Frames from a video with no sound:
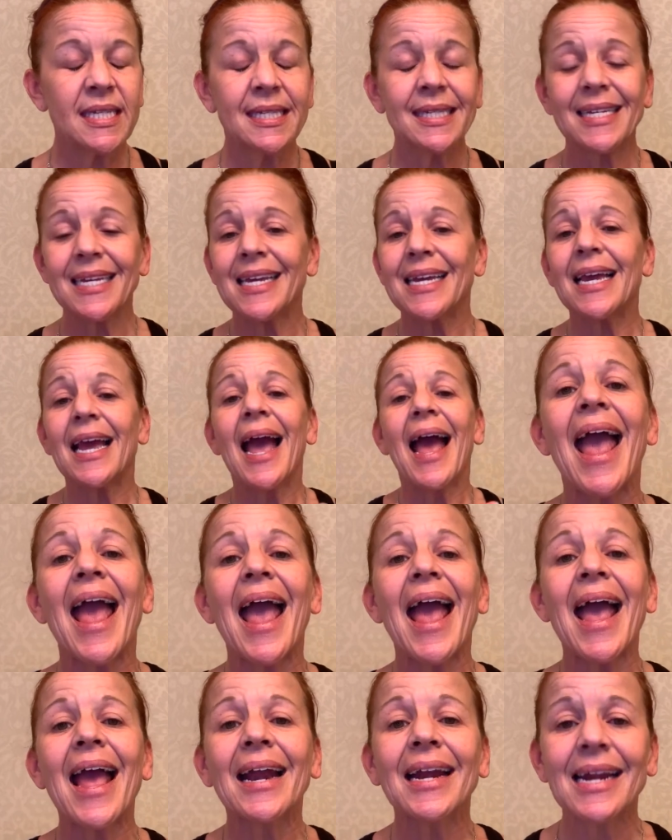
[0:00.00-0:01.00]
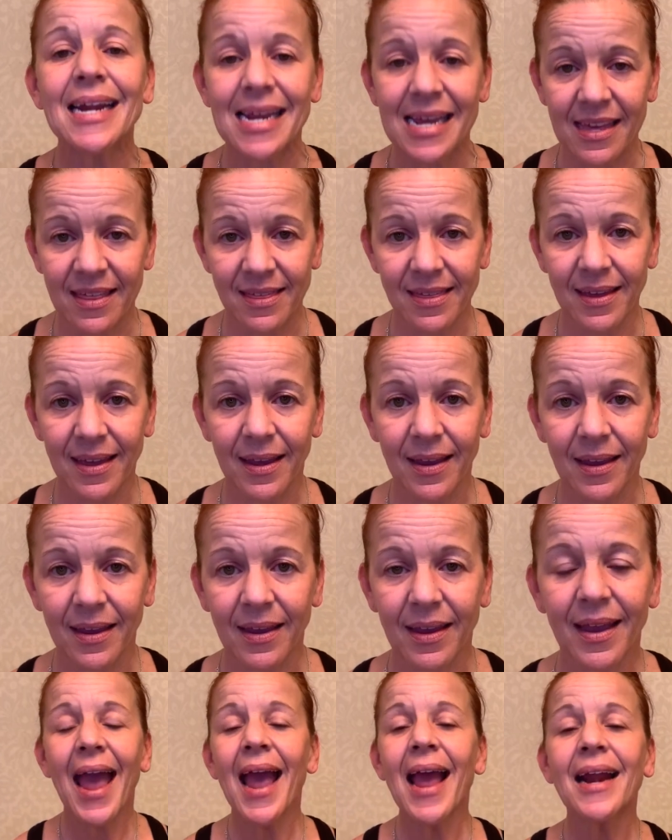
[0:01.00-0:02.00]
see anything,
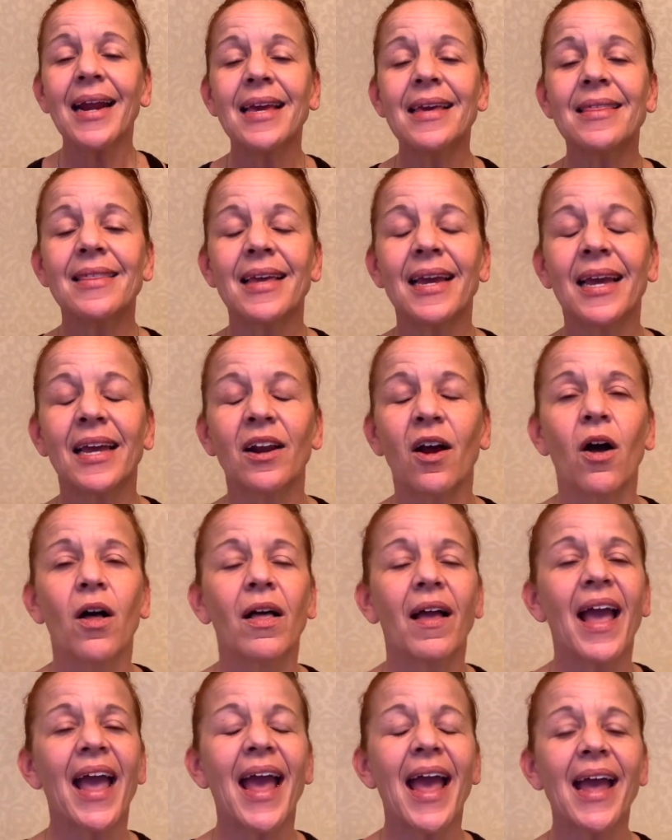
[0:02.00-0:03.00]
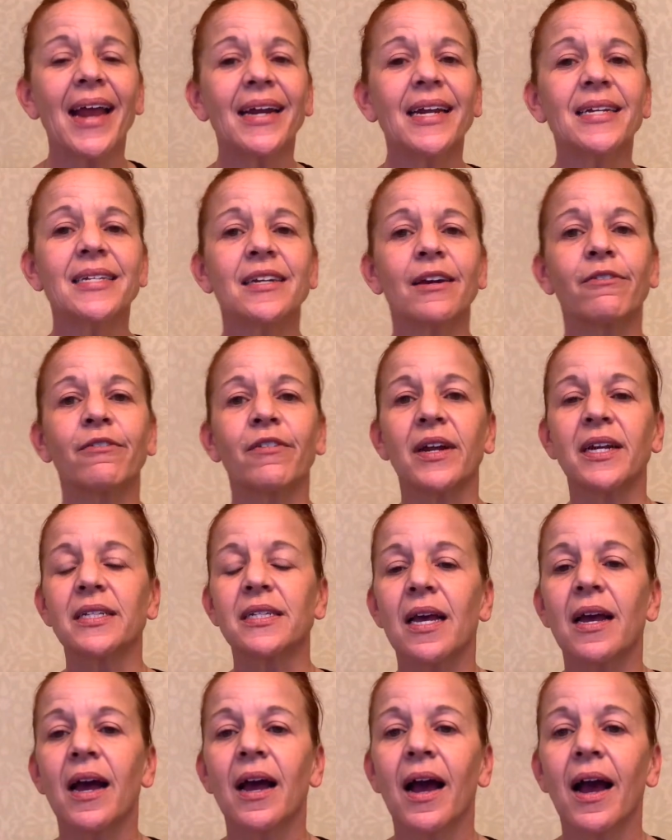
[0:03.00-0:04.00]
anything at all, any difference,
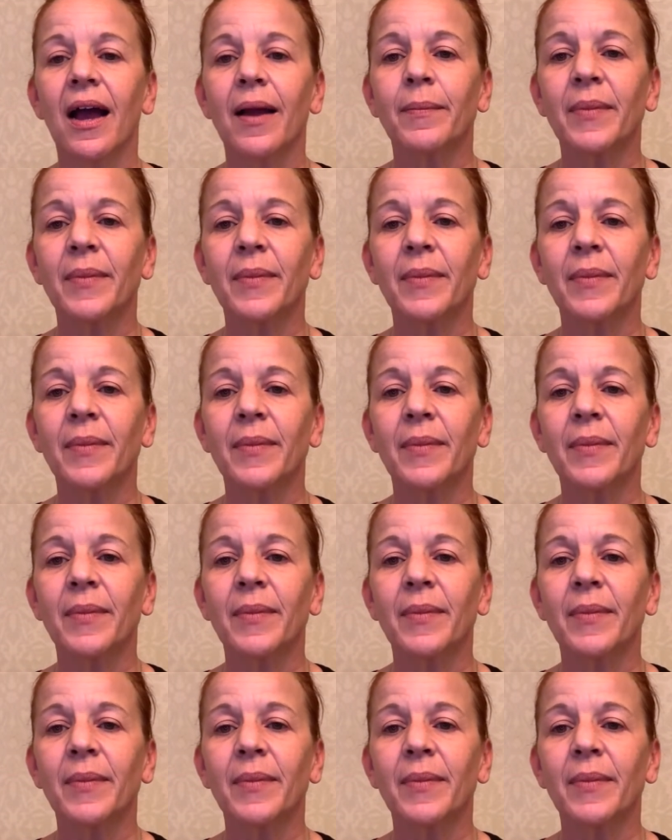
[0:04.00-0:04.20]
I